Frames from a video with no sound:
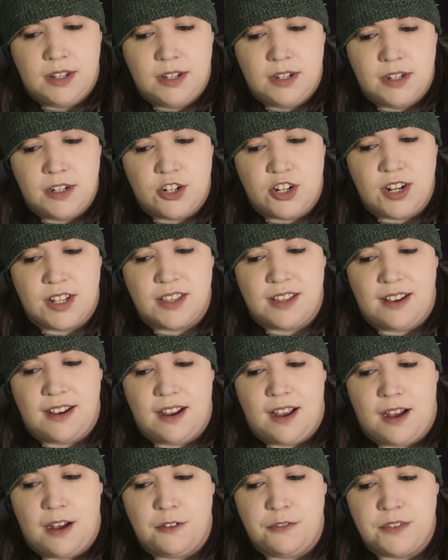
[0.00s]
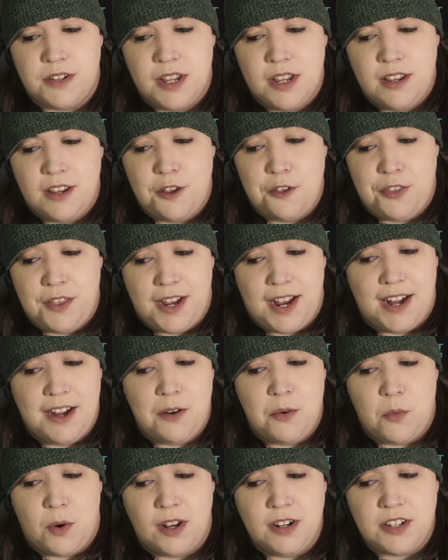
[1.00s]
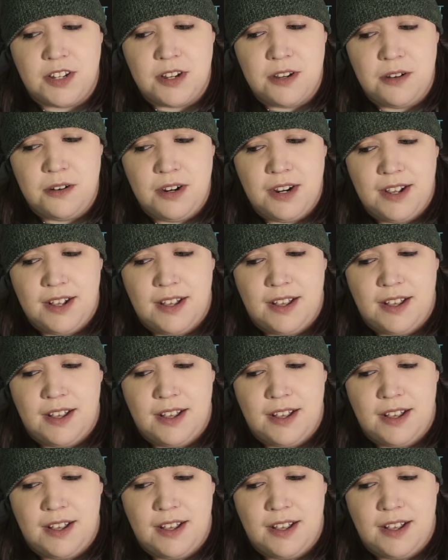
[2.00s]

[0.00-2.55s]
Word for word: Jin Ling huffed. "You think I didn't want to?